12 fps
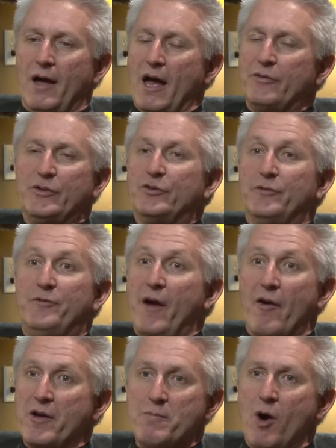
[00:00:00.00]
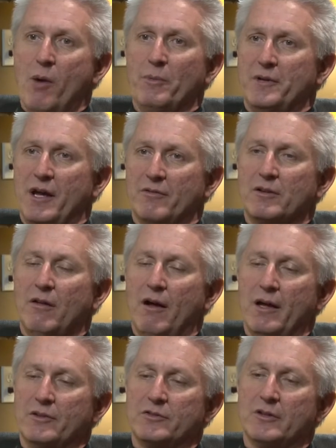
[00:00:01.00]
at this very moment, have
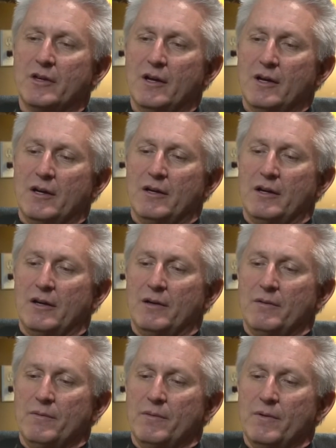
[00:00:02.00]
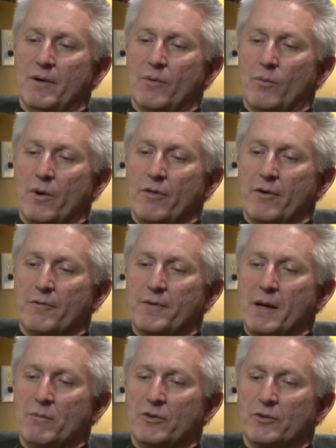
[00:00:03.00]
clients where their
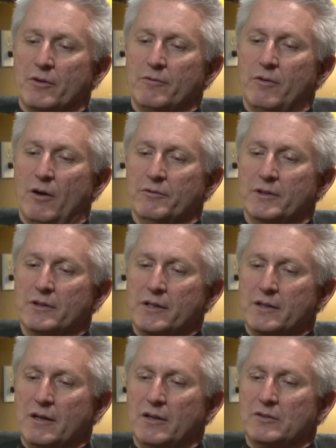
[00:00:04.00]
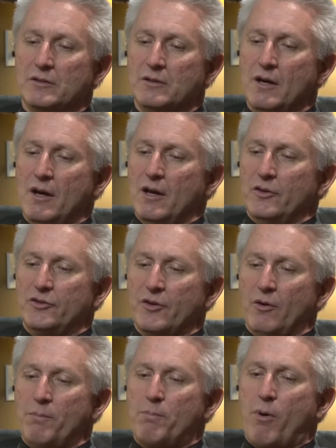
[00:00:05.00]
families are involved in litigation.
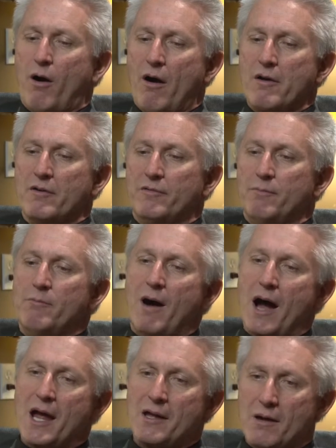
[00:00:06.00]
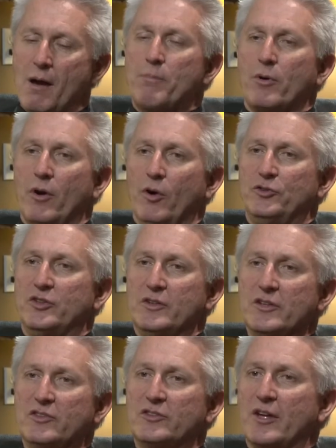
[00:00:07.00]
So part of my approach,
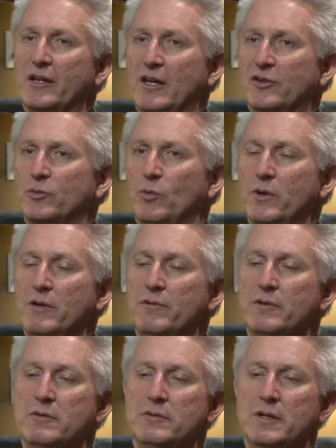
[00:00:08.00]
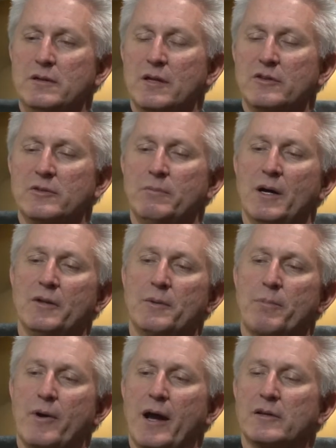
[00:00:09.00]
and this is, I guess, one of the unique things about
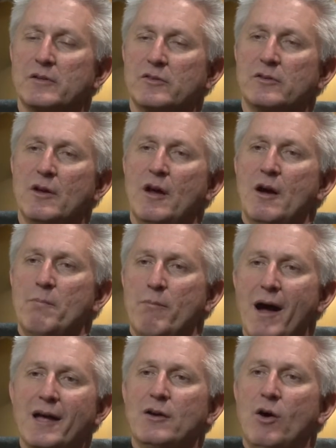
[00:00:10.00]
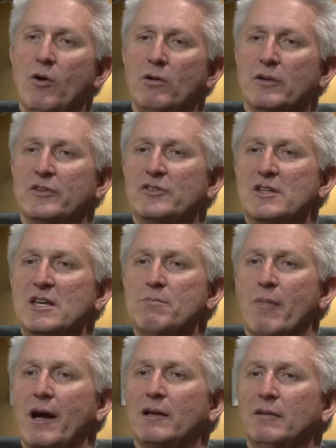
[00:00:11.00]
the practice, my goal is to
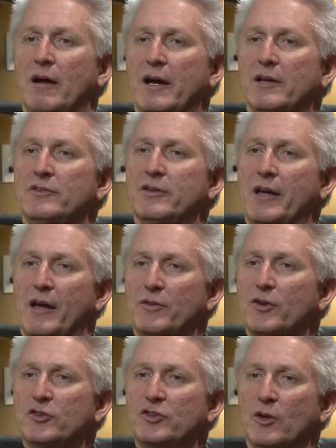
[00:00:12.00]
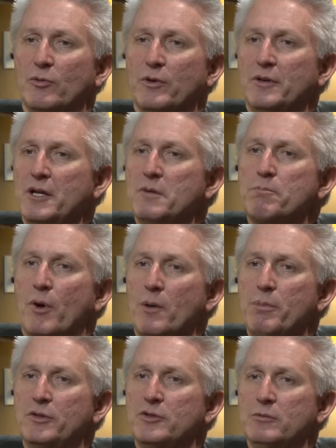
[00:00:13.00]
keep my clients and their children in
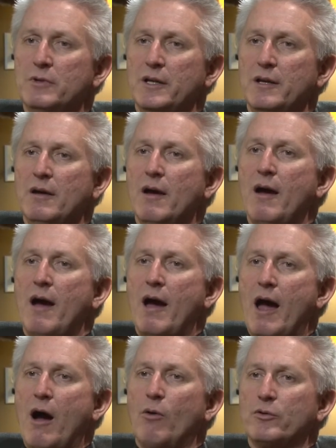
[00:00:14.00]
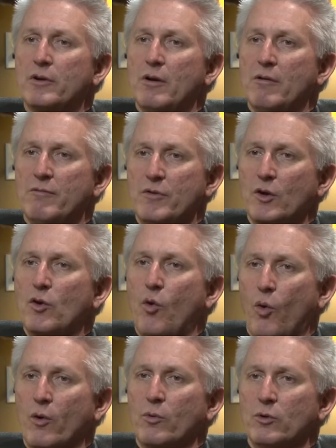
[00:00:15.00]
perpetuity out of the
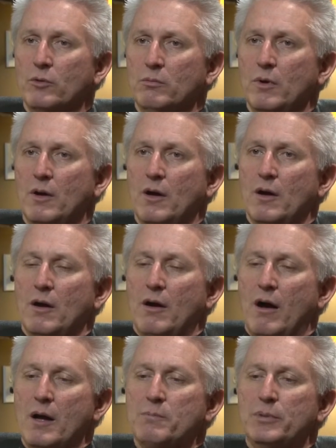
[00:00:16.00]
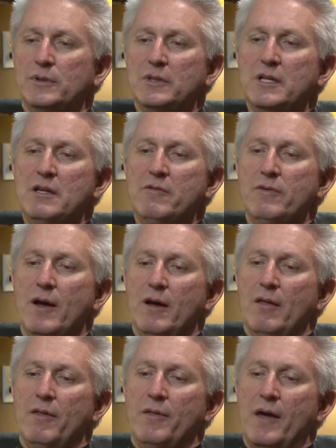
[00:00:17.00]
courtroom. I believe
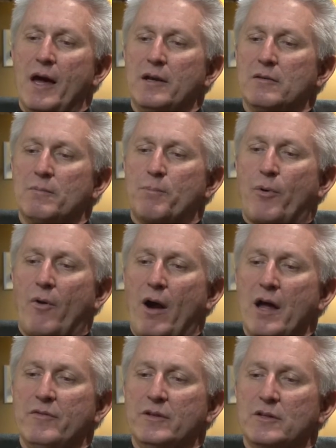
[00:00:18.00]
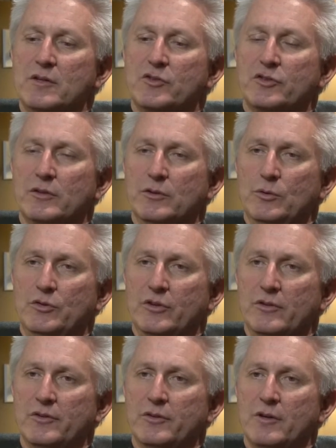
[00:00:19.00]
that private
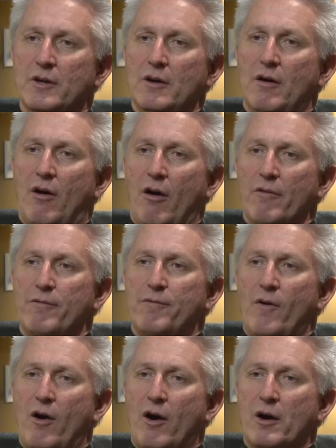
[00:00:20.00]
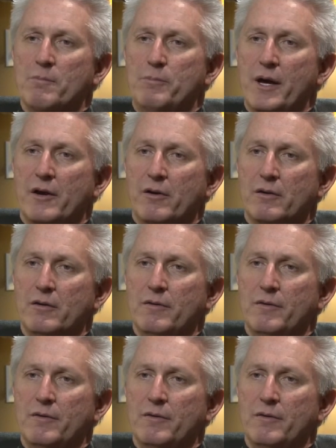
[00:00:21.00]
solutions are far better